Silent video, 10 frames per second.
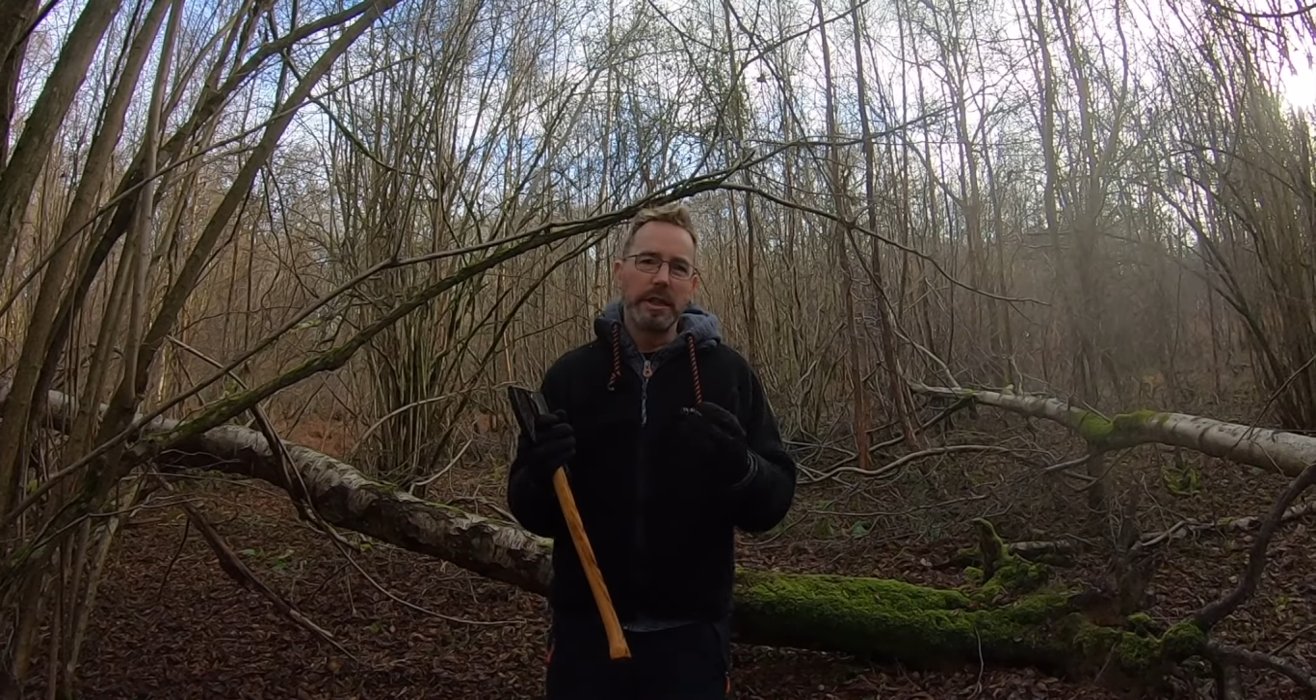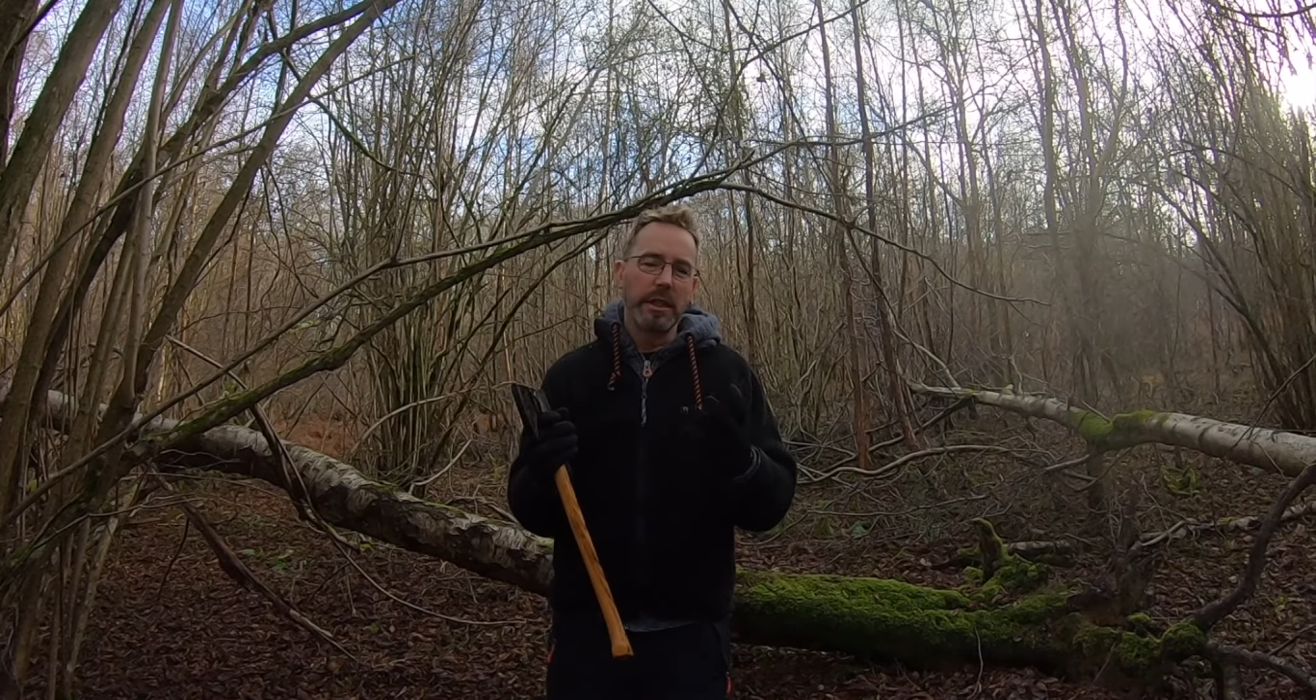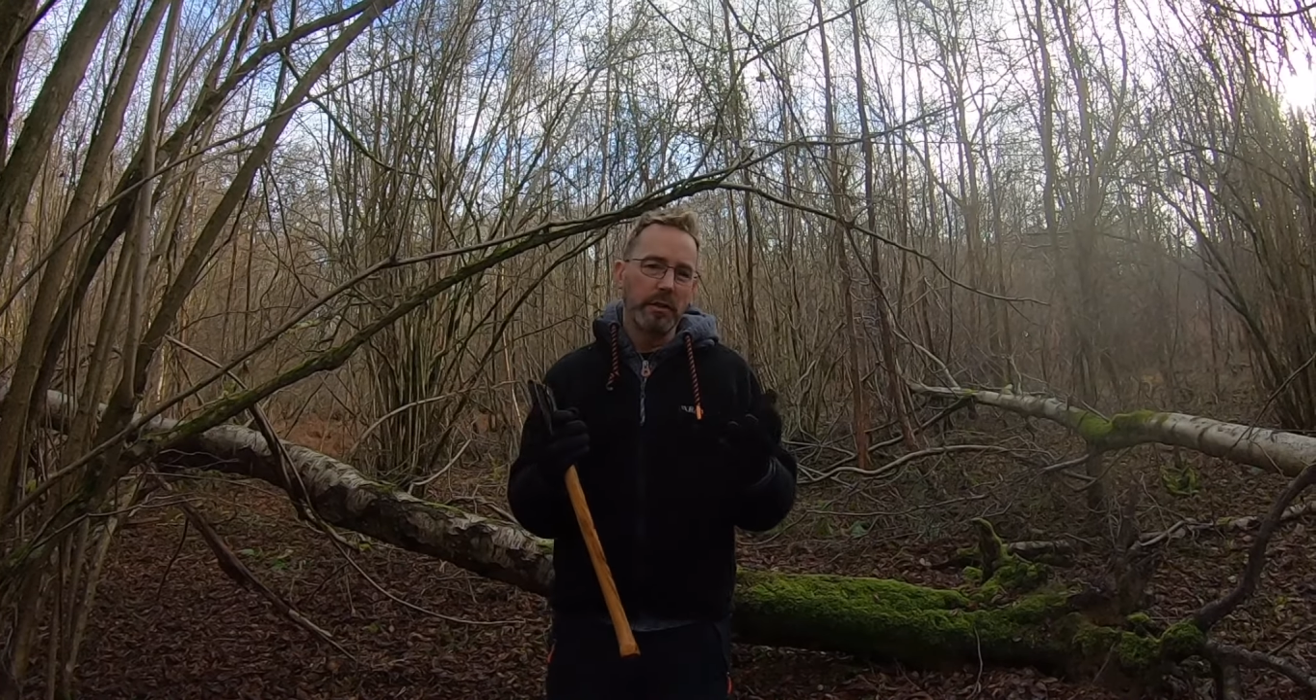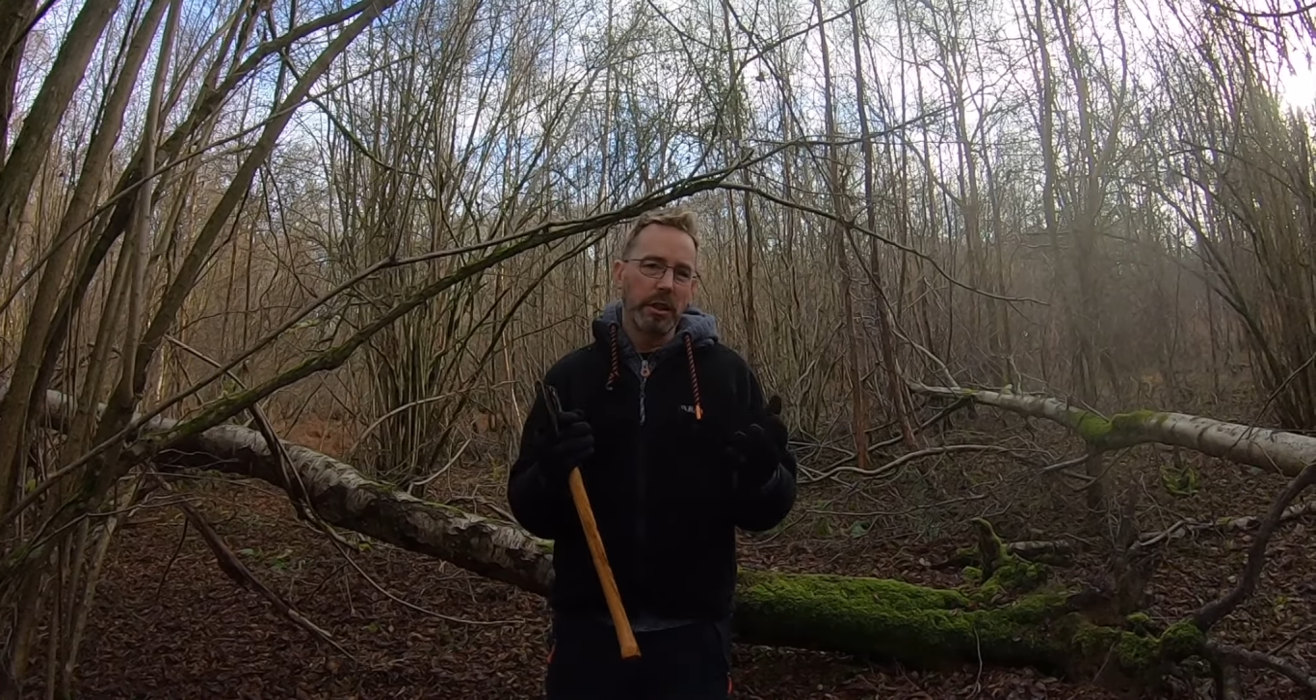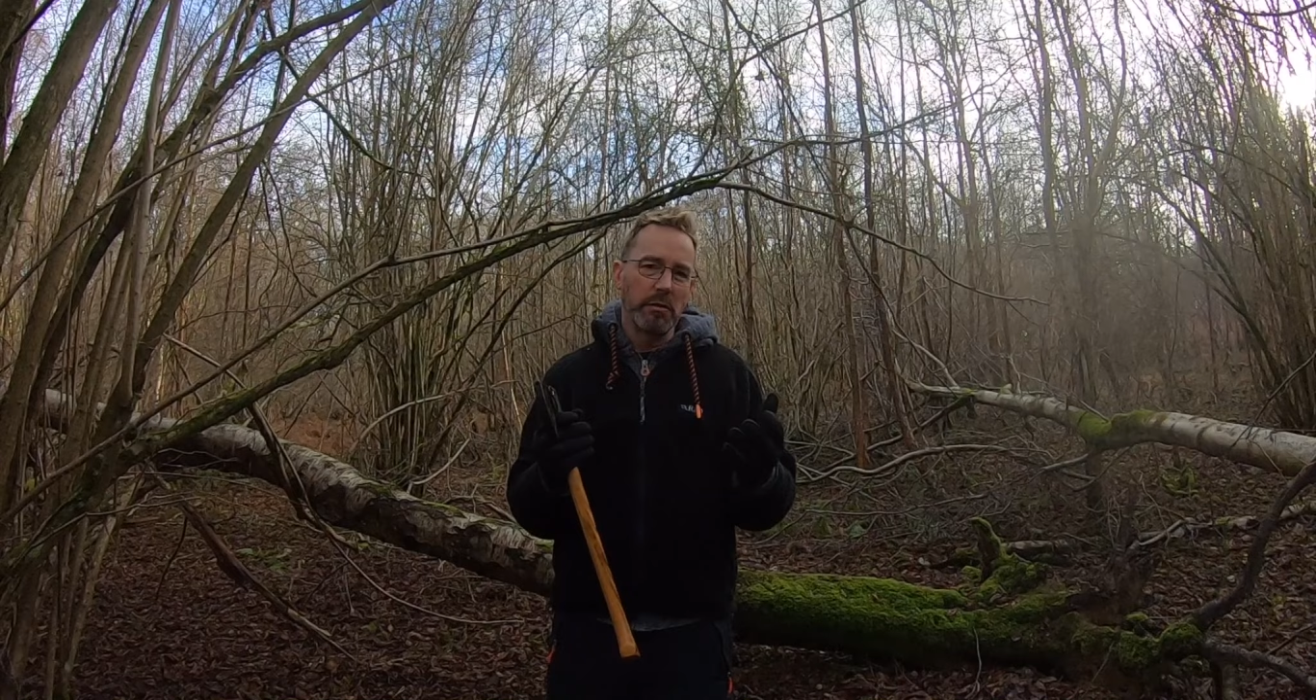It
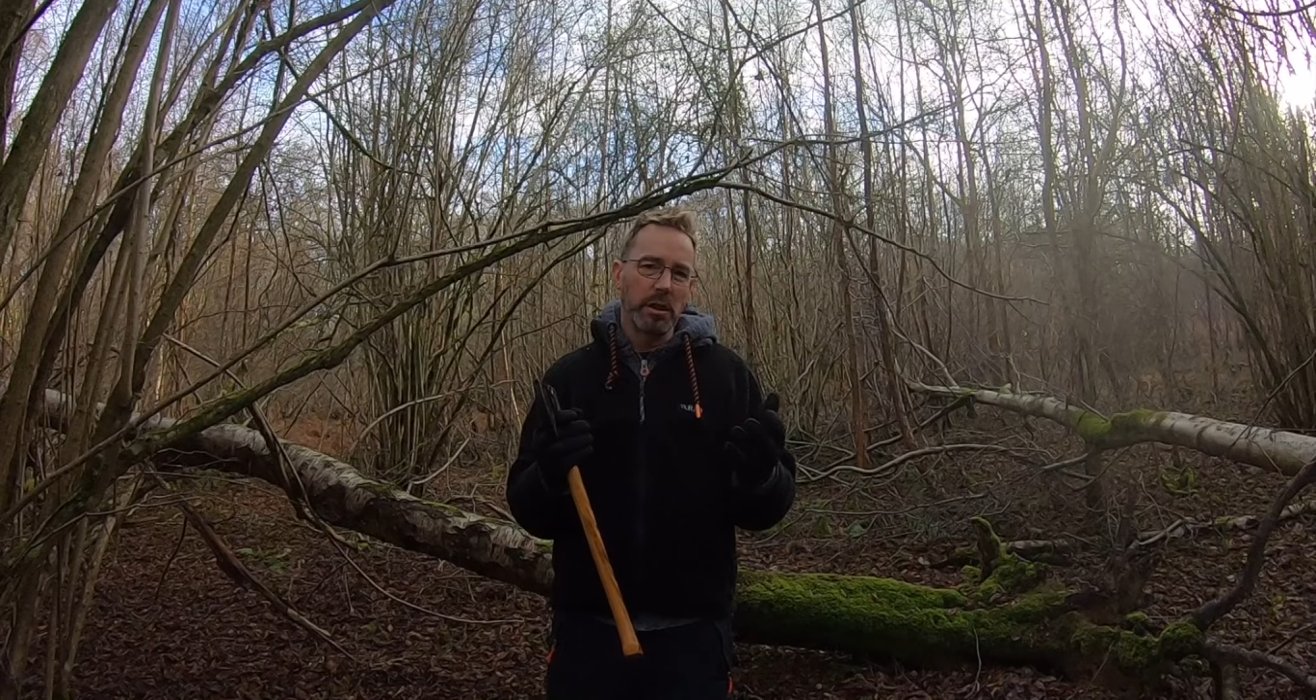does get